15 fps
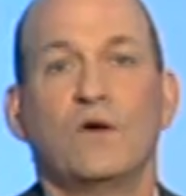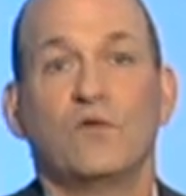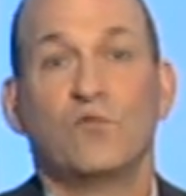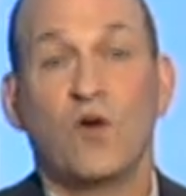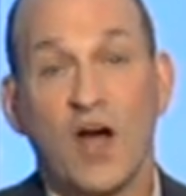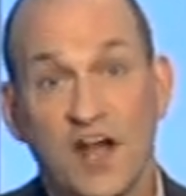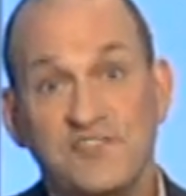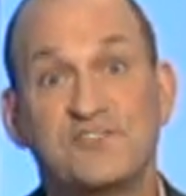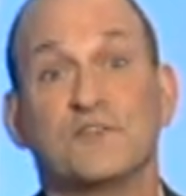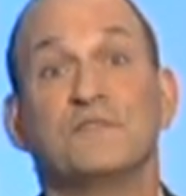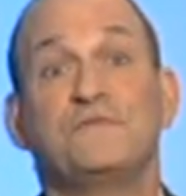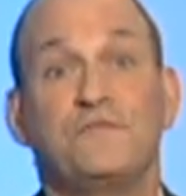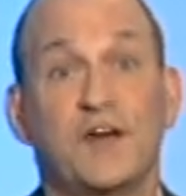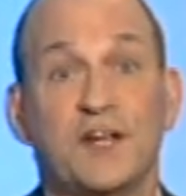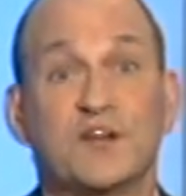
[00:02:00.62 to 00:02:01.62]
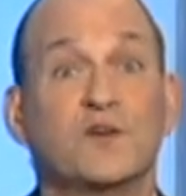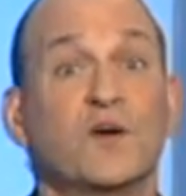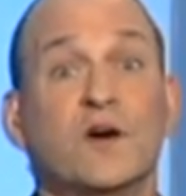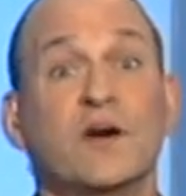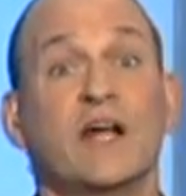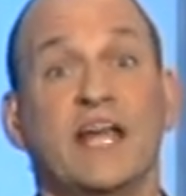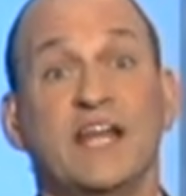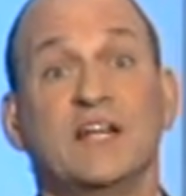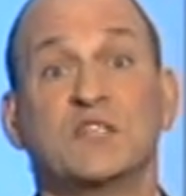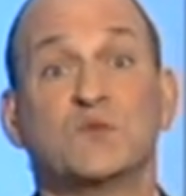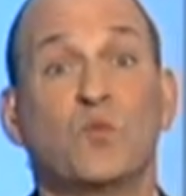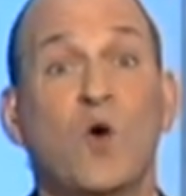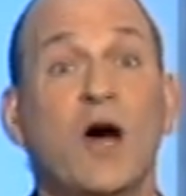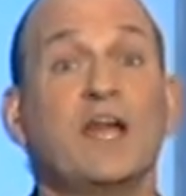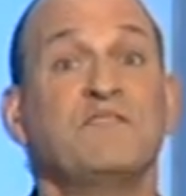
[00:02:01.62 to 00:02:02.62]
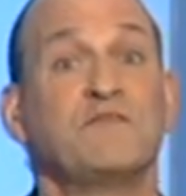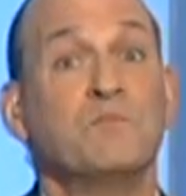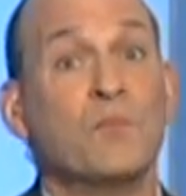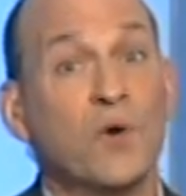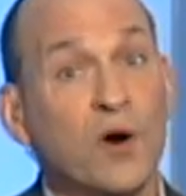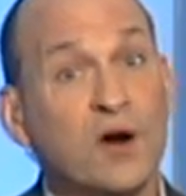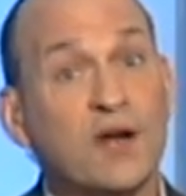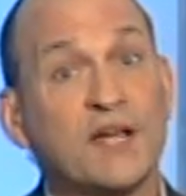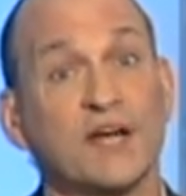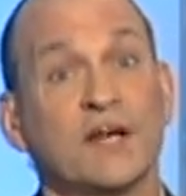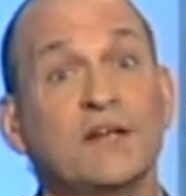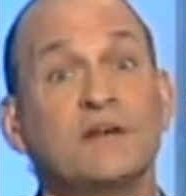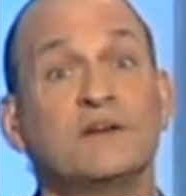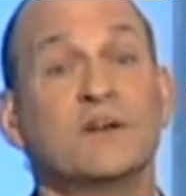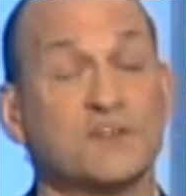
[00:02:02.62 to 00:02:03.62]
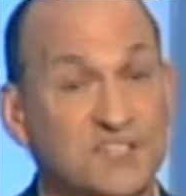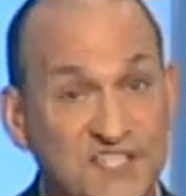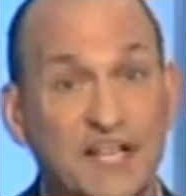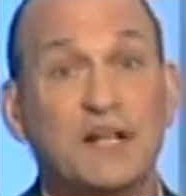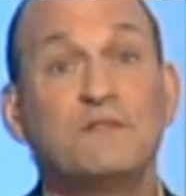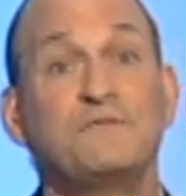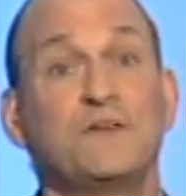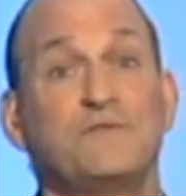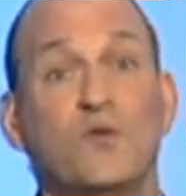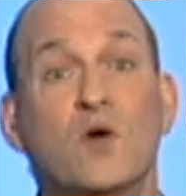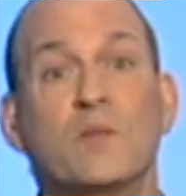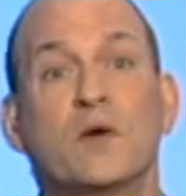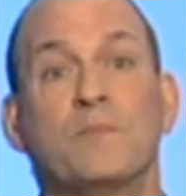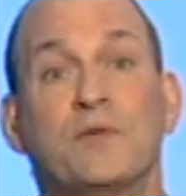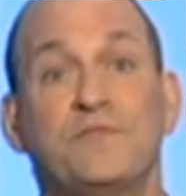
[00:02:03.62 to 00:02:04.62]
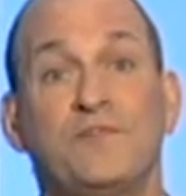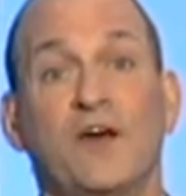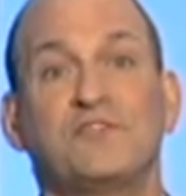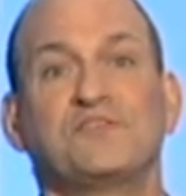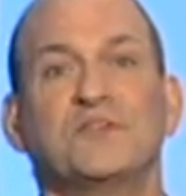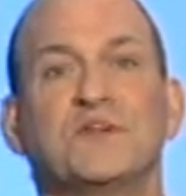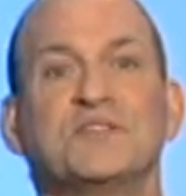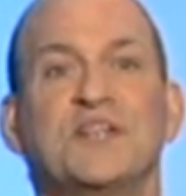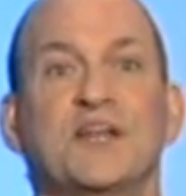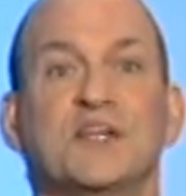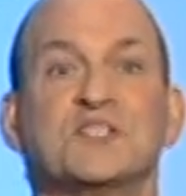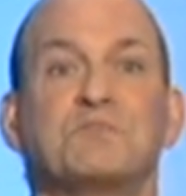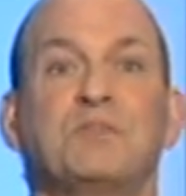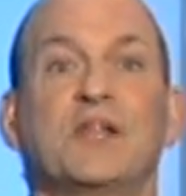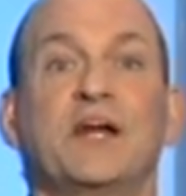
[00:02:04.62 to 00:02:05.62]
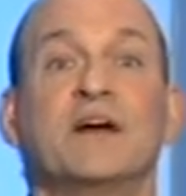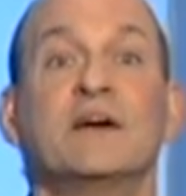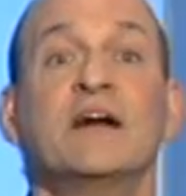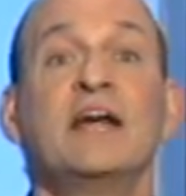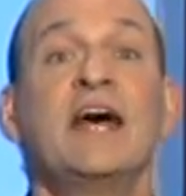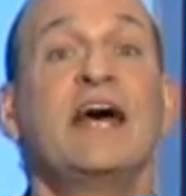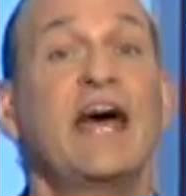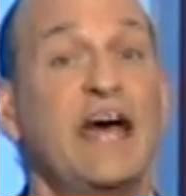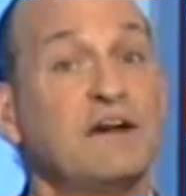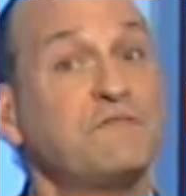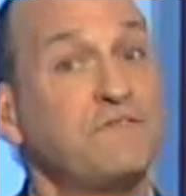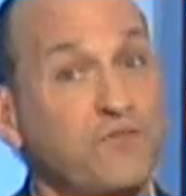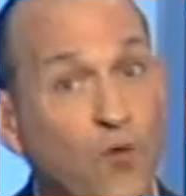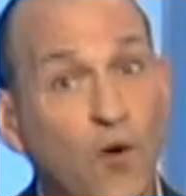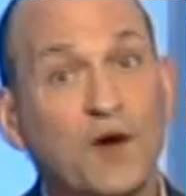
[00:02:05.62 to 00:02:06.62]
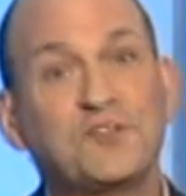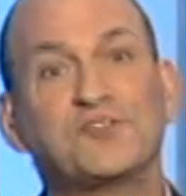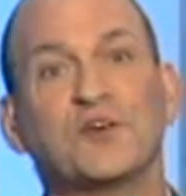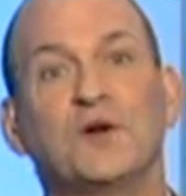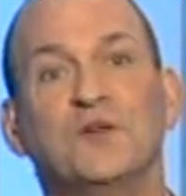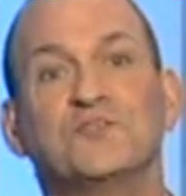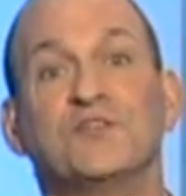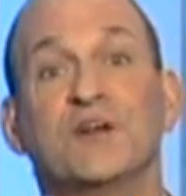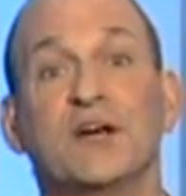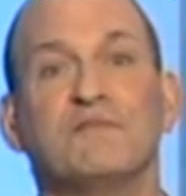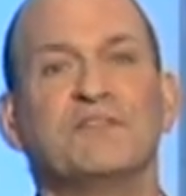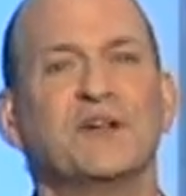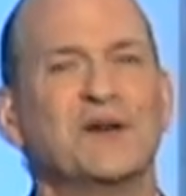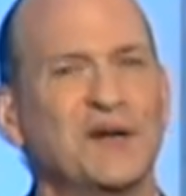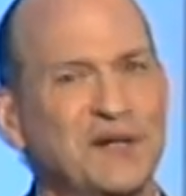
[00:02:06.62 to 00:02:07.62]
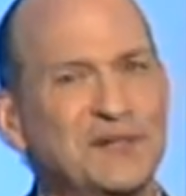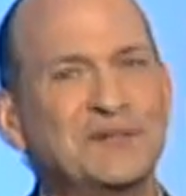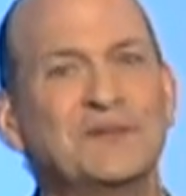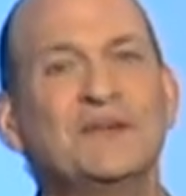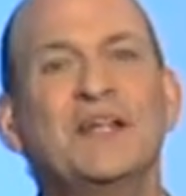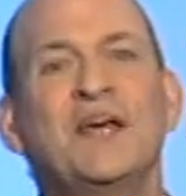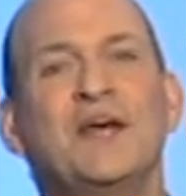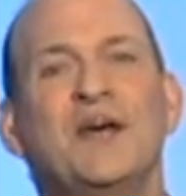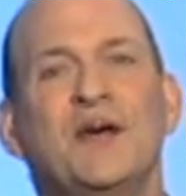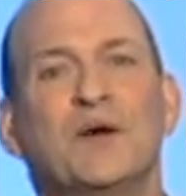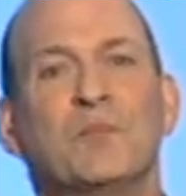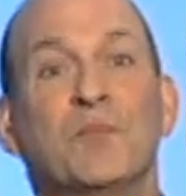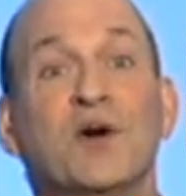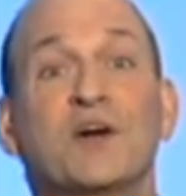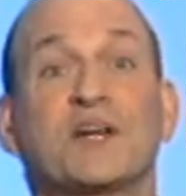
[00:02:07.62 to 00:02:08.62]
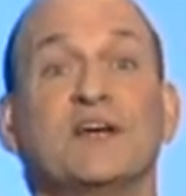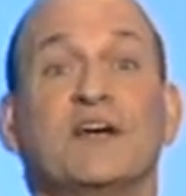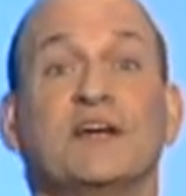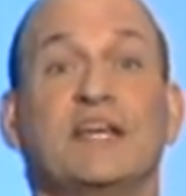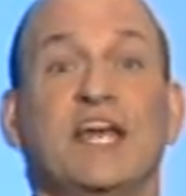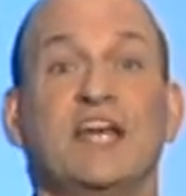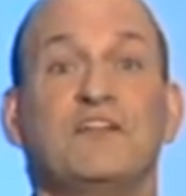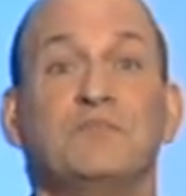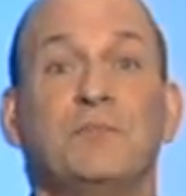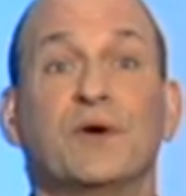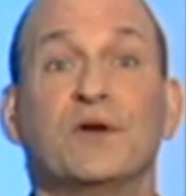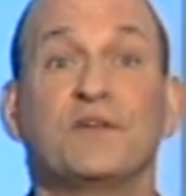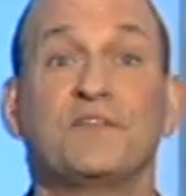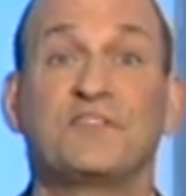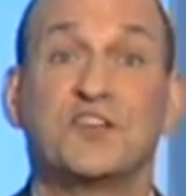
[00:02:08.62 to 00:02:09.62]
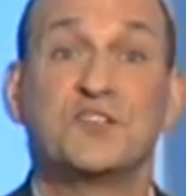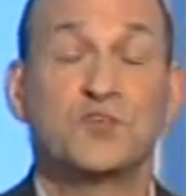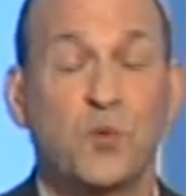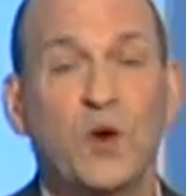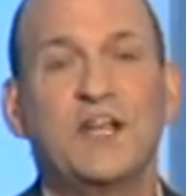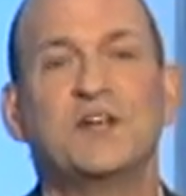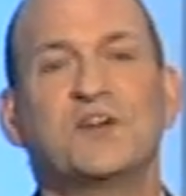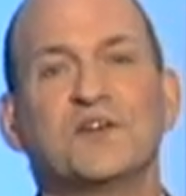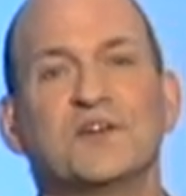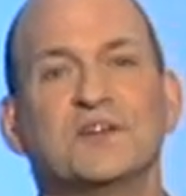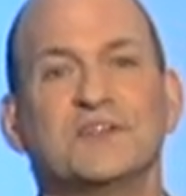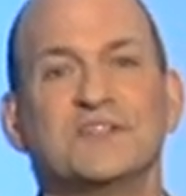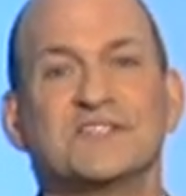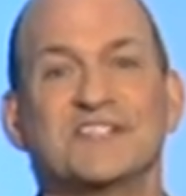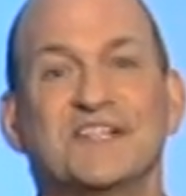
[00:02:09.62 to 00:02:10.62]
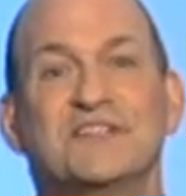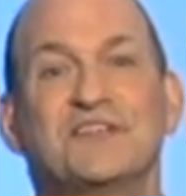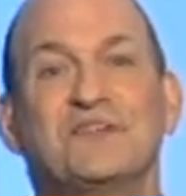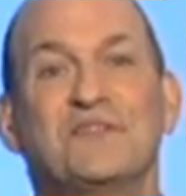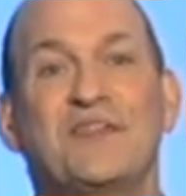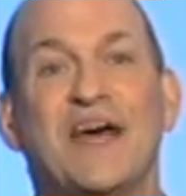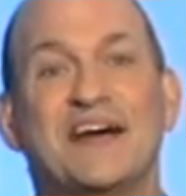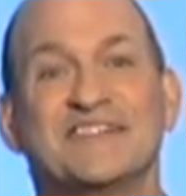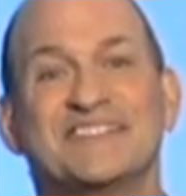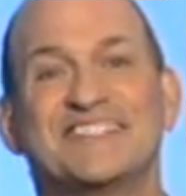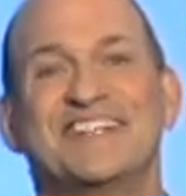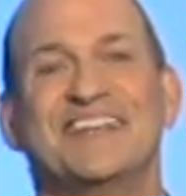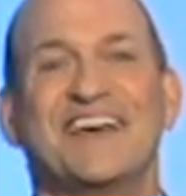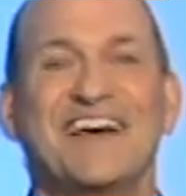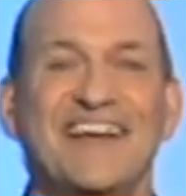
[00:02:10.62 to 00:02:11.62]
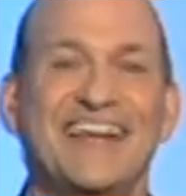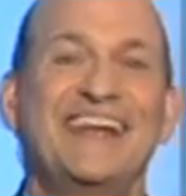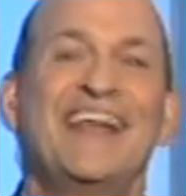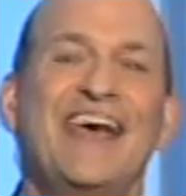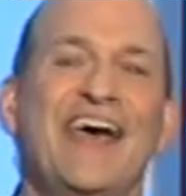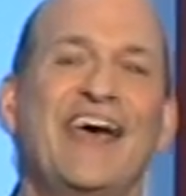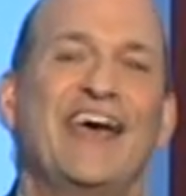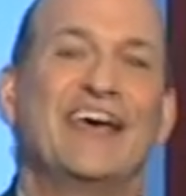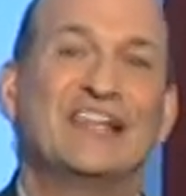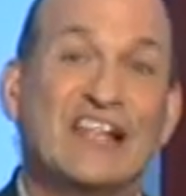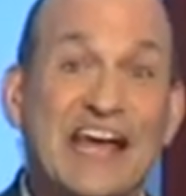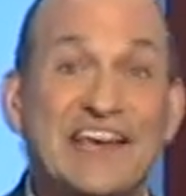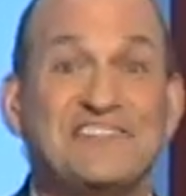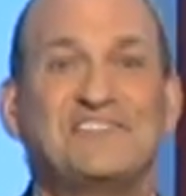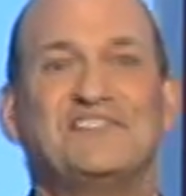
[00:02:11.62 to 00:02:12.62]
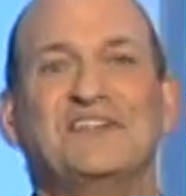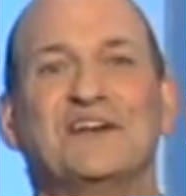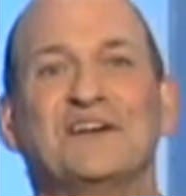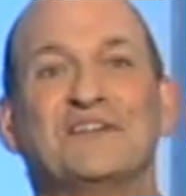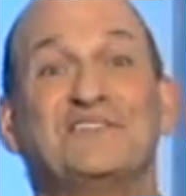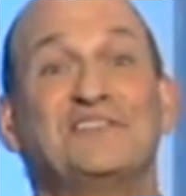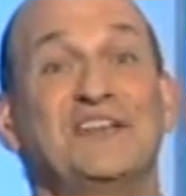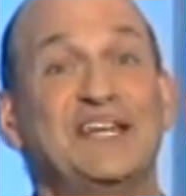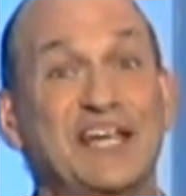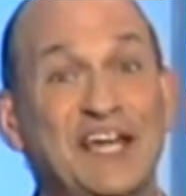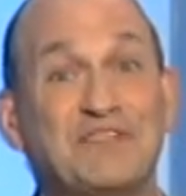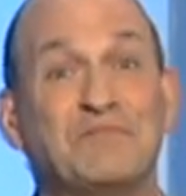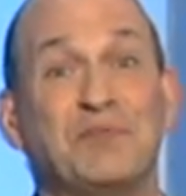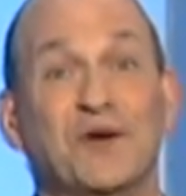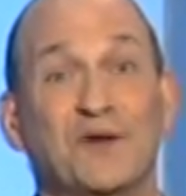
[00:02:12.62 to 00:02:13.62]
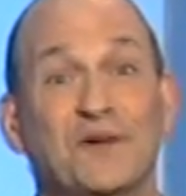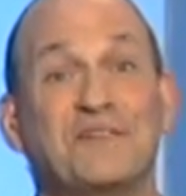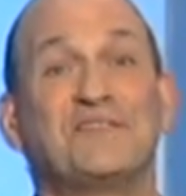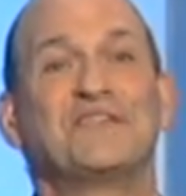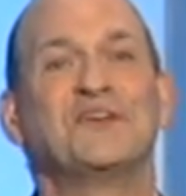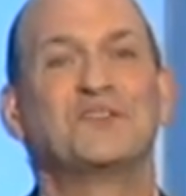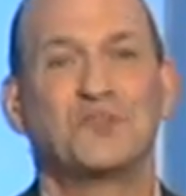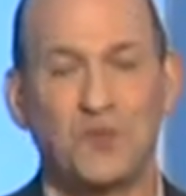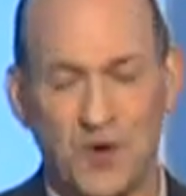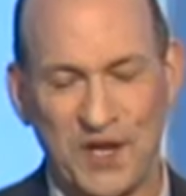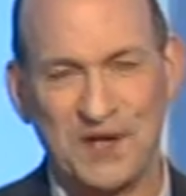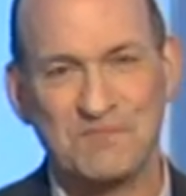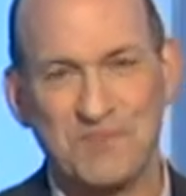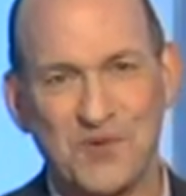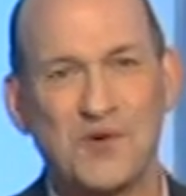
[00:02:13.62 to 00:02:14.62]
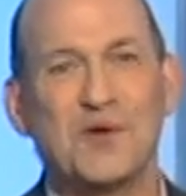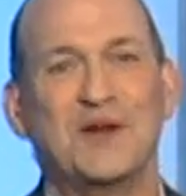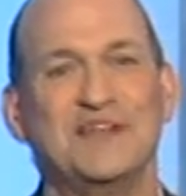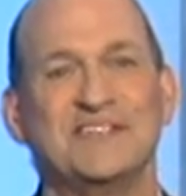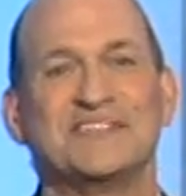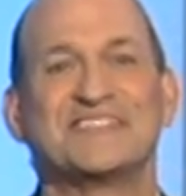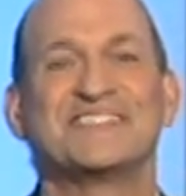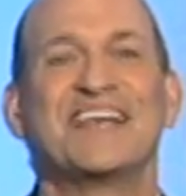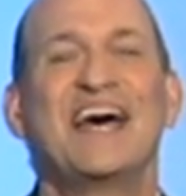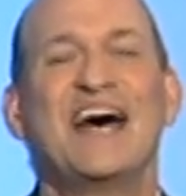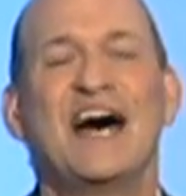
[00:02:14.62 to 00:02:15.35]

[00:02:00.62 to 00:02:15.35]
Roger Federer and his wife, Mirka, herself a former professional tennis player, have four children of their own. Mirka gave birth to twin girls in 2009, and last year she gave birth to twin boys.